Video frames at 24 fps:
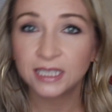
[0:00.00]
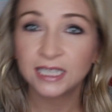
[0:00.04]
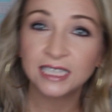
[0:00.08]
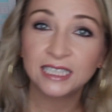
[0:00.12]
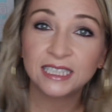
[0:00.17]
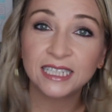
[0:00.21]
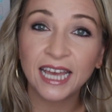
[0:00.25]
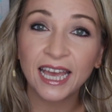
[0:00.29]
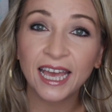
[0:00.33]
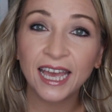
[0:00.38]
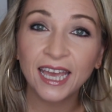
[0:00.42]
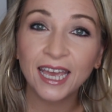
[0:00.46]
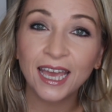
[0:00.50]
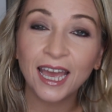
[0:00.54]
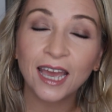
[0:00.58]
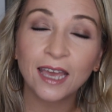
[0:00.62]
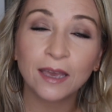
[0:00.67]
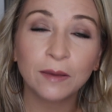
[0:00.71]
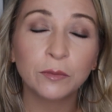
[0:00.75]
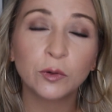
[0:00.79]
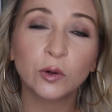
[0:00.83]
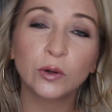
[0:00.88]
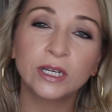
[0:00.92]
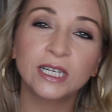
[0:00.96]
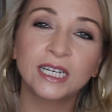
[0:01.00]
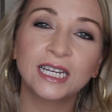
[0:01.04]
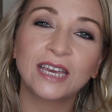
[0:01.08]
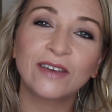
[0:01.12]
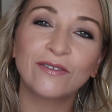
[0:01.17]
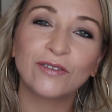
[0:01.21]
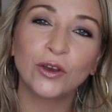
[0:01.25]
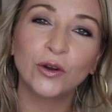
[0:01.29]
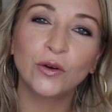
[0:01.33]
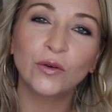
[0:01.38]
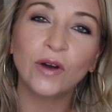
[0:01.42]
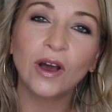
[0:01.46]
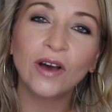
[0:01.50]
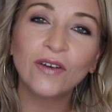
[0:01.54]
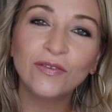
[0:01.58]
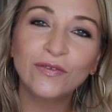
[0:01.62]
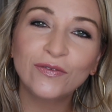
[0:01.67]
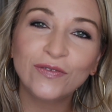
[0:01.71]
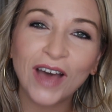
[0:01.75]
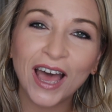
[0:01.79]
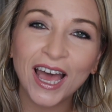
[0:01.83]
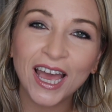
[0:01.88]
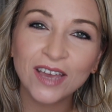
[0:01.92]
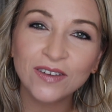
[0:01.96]
Today, I'm going to give you
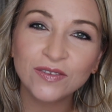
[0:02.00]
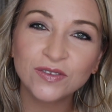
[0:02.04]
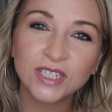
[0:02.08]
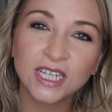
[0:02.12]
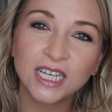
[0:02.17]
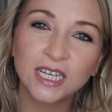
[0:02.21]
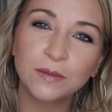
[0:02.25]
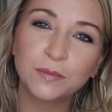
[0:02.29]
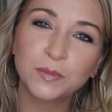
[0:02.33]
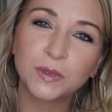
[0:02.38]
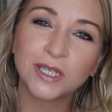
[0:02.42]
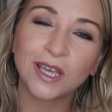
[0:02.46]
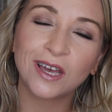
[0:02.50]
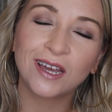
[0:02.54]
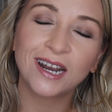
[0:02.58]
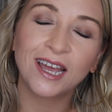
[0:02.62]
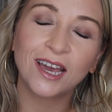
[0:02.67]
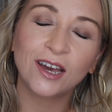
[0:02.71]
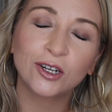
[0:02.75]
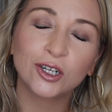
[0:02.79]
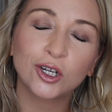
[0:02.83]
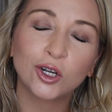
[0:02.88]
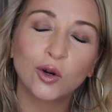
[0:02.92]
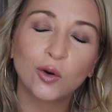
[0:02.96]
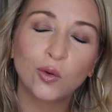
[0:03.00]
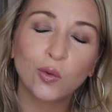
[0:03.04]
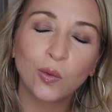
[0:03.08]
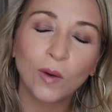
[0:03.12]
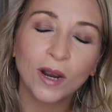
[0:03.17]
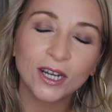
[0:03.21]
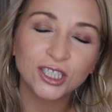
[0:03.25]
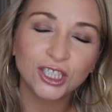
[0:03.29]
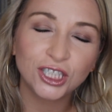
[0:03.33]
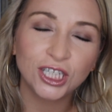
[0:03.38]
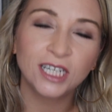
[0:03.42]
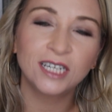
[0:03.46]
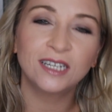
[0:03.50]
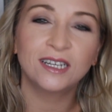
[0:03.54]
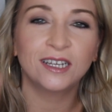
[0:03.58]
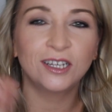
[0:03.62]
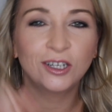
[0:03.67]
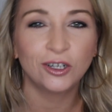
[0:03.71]
5 tips on how to crush it